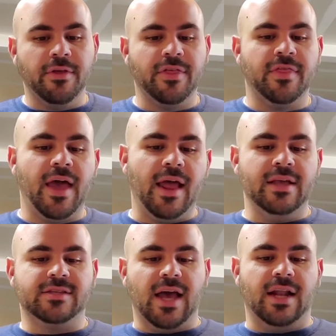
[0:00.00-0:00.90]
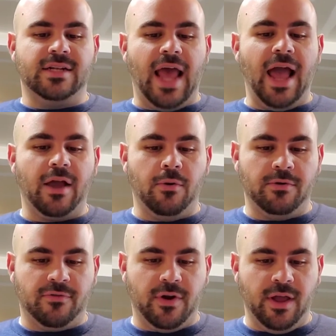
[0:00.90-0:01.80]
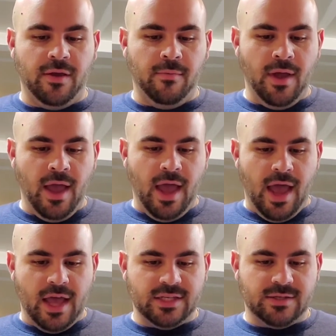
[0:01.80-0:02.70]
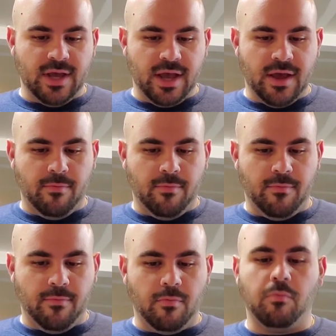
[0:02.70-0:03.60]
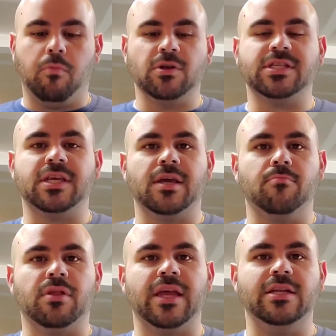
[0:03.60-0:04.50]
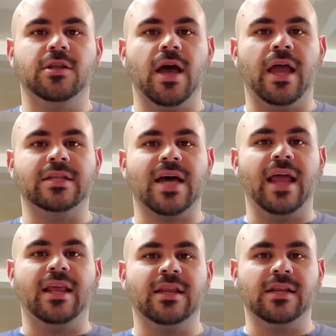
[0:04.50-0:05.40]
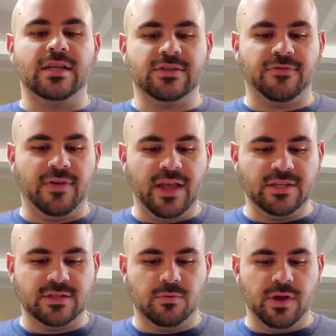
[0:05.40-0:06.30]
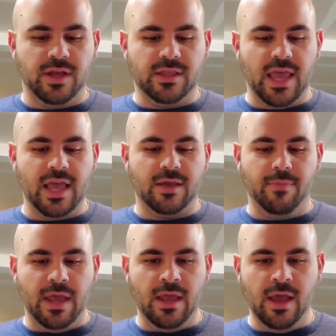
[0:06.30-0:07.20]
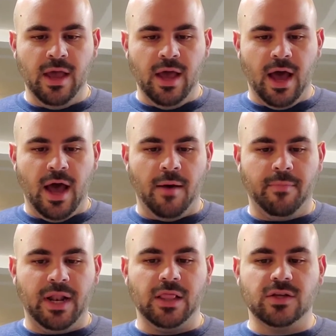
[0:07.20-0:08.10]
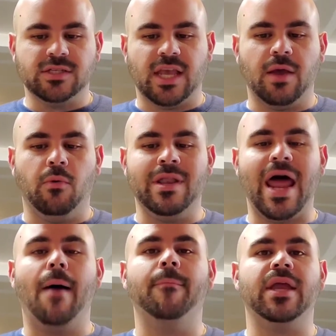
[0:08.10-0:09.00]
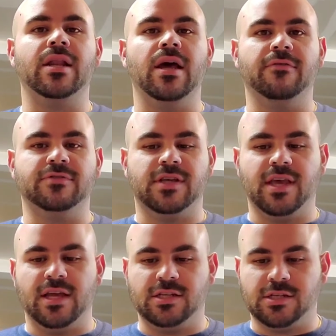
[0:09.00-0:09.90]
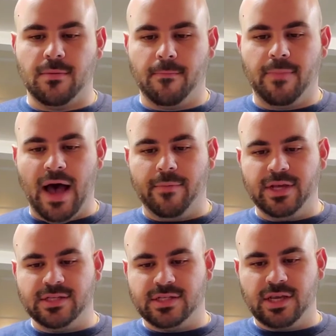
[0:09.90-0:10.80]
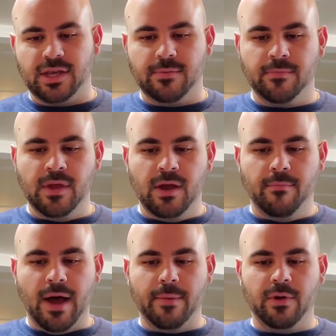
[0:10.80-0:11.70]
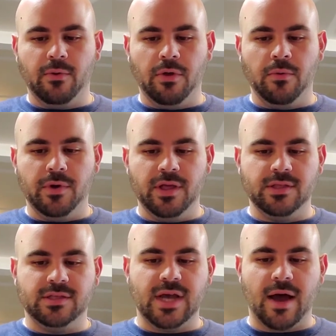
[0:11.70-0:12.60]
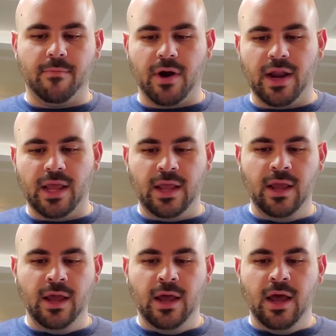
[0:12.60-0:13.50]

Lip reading: than that, he's got Dak going for him. Has once again played a tight end in his flex with Higbee. But it looks like it will not be enough to catch Bobby's team. Bobby rolling with Tom Brady.